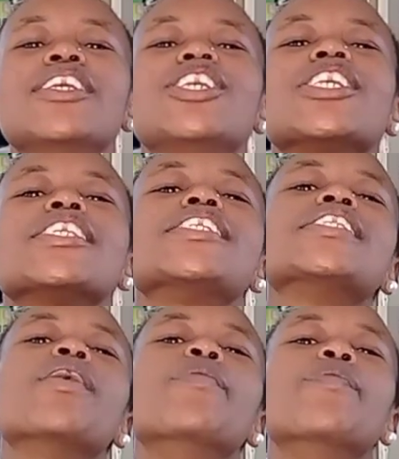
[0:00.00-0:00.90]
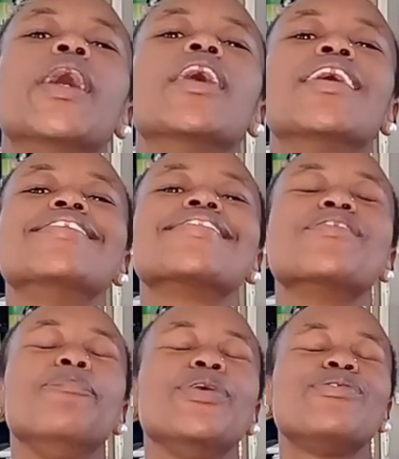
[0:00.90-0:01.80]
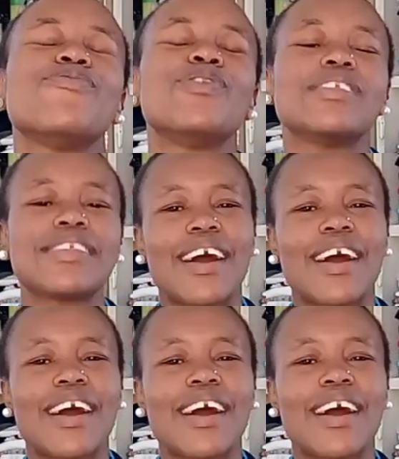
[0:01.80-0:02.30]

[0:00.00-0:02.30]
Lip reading: and just some beautiful